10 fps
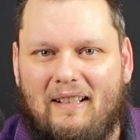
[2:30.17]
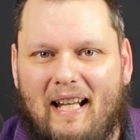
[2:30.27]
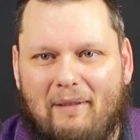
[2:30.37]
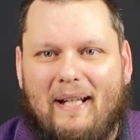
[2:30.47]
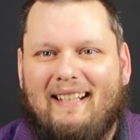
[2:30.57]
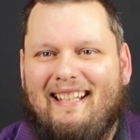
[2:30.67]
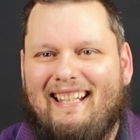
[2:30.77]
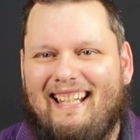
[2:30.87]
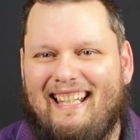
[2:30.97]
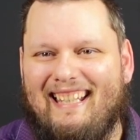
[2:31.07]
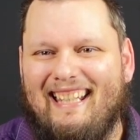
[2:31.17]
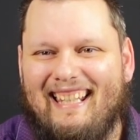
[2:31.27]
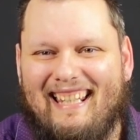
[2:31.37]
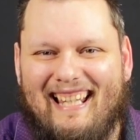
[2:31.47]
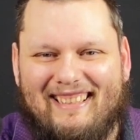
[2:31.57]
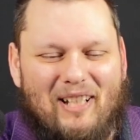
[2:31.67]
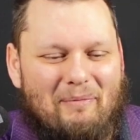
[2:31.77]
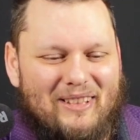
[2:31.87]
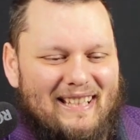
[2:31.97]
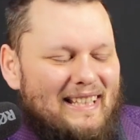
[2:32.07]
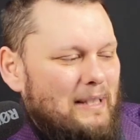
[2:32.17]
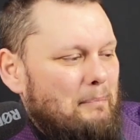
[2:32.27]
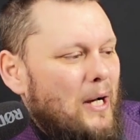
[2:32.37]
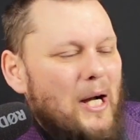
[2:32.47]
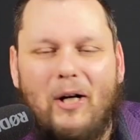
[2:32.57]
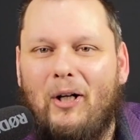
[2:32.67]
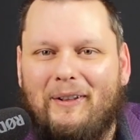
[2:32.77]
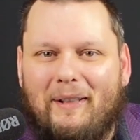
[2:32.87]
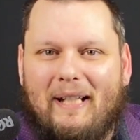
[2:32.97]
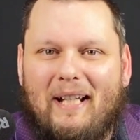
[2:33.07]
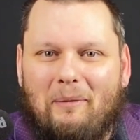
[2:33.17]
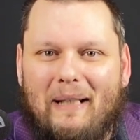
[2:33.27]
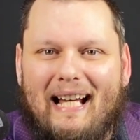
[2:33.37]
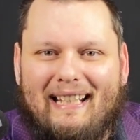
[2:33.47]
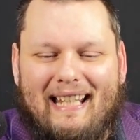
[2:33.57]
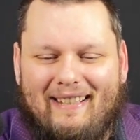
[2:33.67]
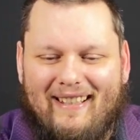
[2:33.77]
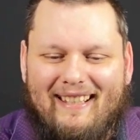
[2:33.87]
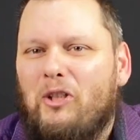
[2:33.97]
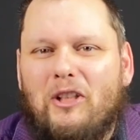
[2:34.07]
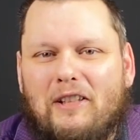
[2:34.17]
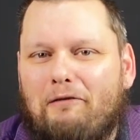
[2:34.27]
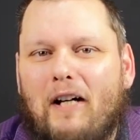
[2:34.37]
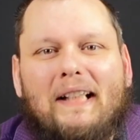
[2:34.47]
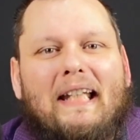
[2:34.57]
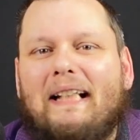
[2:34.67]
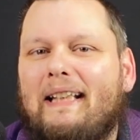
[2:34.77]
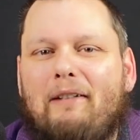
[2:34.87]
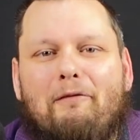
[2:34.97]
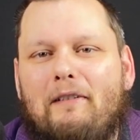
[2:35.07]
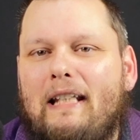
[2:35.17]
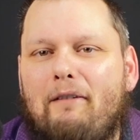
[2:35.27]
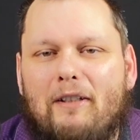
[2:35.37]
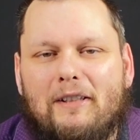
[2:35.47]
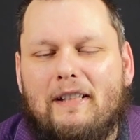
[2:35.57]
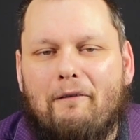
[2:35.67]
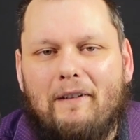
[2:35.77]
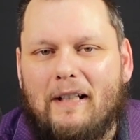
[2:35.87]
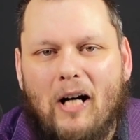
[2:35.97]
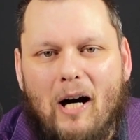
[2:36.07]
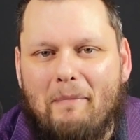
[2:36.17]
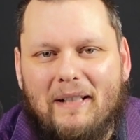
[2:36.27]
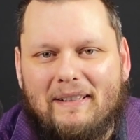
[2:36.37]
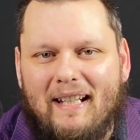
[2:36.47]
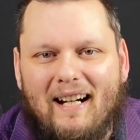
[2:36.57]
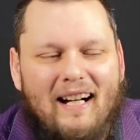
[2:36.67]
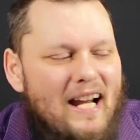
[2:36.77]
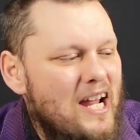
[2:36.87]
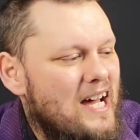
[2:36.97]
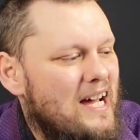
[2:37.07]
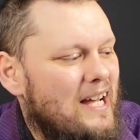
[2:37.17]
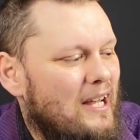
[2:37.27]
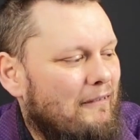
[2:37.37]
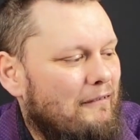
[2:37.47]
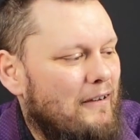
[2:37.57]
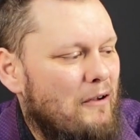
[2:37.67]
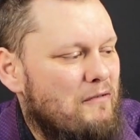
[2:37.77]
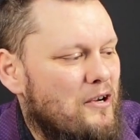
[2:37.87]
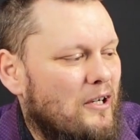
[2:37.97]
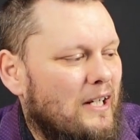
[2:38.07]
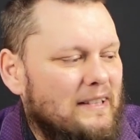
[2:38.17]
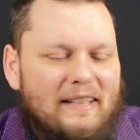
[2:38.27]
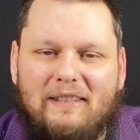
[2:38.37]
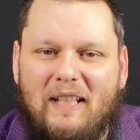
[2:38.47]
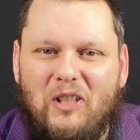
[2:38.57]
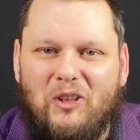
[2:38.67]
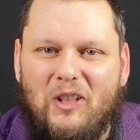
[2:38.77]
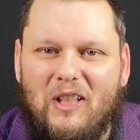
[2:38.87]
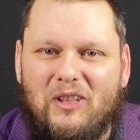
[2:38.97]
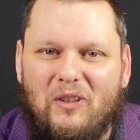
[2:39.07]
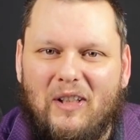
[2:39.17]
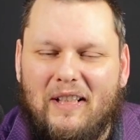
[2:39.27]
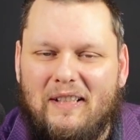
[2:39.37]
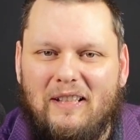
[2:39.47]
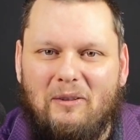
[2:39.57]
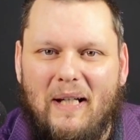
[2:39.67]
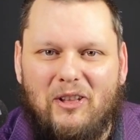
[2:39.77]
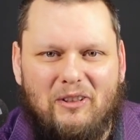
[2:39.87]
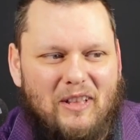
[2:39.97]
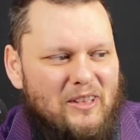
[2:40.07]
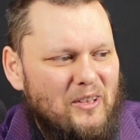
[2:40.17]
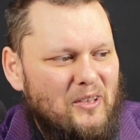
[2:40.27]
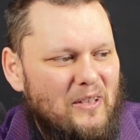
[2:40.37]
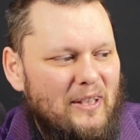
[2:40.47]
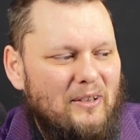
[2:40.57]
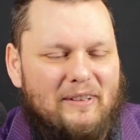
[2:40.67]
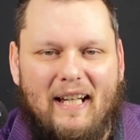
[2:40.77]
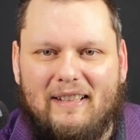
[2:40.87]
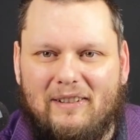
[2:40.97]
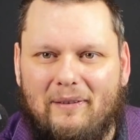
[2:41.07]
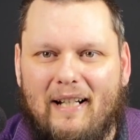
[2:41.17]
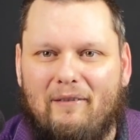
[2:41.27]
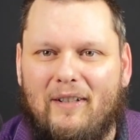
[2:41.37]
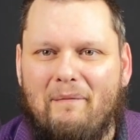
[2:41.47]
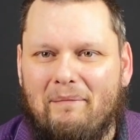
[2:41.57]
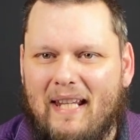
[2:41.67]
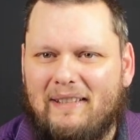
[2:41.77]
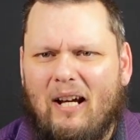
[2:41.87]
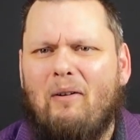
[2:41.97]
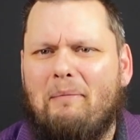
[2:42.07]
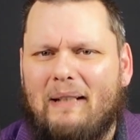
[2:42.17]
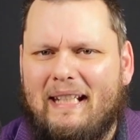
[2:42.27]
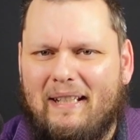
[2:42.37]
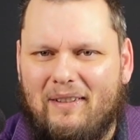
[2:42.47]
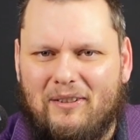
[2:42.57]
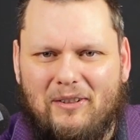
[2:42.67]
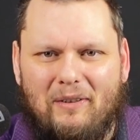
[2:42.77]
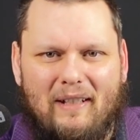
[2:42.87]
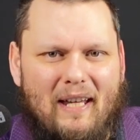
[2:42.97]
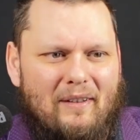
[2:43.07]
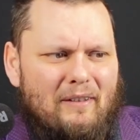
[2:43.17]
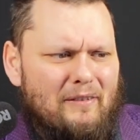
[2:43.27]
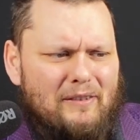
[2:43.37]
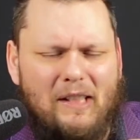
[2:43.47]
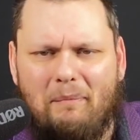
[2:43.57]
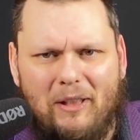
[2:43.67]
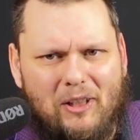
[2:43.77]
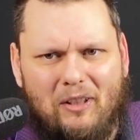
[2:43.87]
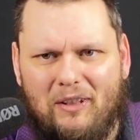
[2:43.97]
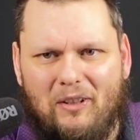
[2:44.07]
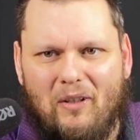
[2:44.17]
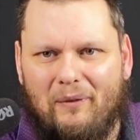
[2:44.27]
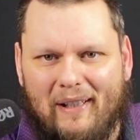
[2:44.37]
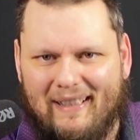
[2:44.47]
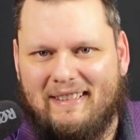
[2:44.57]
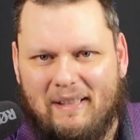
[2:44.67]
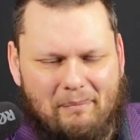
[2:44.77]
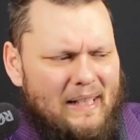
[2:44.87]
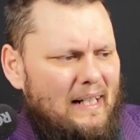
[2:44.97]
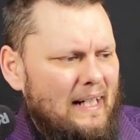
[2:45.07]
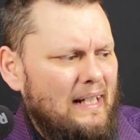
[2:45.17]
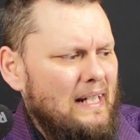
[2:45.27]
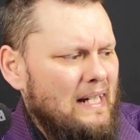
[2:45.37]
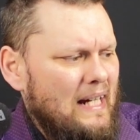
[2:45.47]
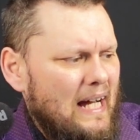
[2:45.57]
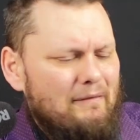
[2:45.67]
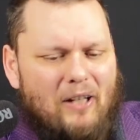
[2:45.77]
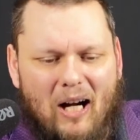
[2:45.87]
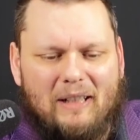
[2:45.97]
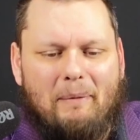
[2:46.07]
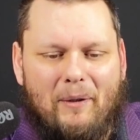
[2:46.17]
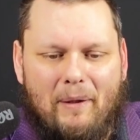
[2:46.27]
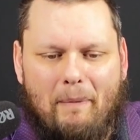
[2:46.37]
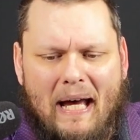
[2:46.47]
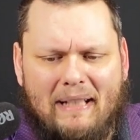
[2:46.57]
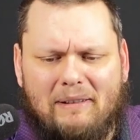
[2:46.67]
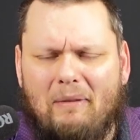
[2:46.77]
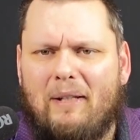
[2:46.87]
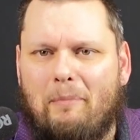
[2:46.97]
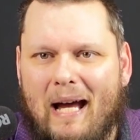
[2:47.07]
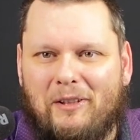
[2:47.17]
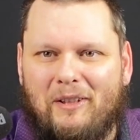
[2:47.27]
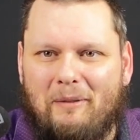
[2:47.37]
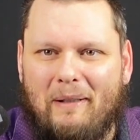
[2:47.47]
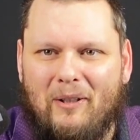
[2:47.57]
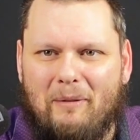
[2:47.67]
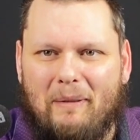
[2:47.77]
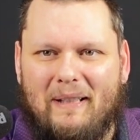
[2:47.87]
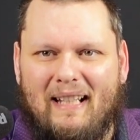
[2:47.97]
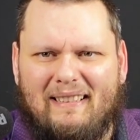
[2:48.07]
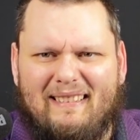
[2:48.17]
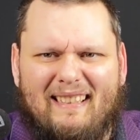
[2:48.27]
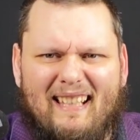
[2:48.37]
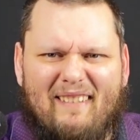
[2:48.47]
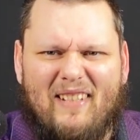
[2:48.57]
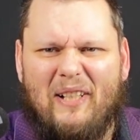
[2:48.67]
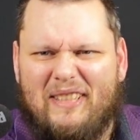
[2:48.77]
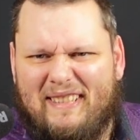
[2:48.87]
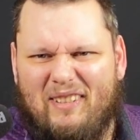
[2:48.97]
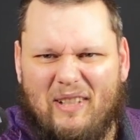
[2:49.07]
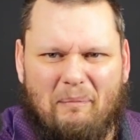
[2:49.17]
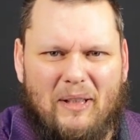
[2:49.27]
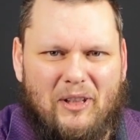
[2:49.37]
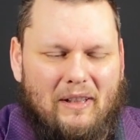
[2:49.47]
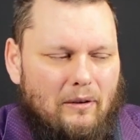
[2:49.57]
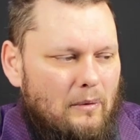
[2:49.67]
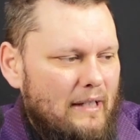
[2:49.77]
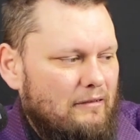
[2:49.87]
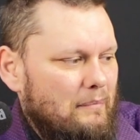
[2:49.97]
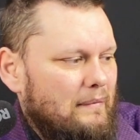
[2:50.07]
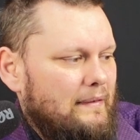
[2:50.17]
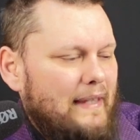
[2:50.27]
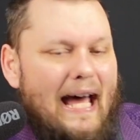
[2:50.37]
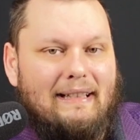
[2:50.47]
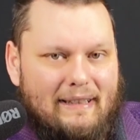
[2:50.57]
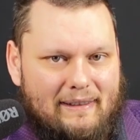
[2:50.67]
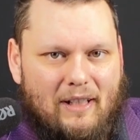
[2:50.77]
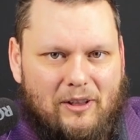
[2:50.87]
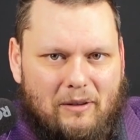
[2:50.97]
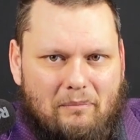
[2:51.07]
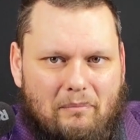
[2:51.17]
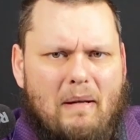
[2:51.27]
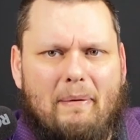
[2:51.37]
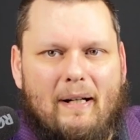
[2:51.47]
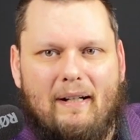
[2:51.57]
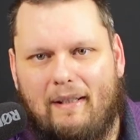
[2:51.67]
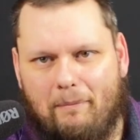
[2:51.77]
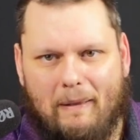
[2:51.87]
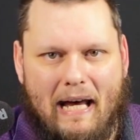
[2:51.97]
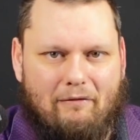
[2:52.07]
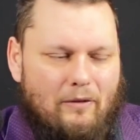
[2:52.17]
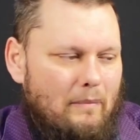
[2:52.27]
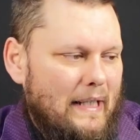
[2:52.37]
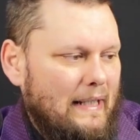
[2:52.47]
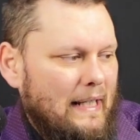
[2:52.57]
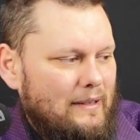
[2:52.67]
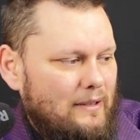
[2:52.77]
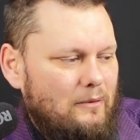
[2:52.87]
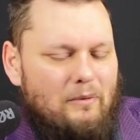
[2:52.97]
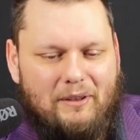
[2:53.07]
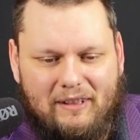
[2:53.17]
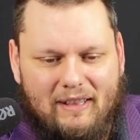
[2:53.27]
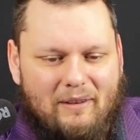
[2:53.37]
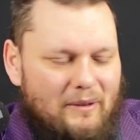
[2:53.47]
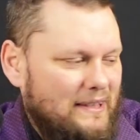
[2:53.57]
Anyway, that's almost like the pot calling the kettle black. Anyway, just a fun thing. Leave your stuff in the comments there. If you're a cessationist or a continuationist or critical text or whatever, that's how I'm linking those two together. If you've seen my channel, you know that that's something I've talked about in the past. I'm rather passionate about it, but I'm kind of steering my channel away from that discussion. Maybe on another platform. I don't know. We'll see.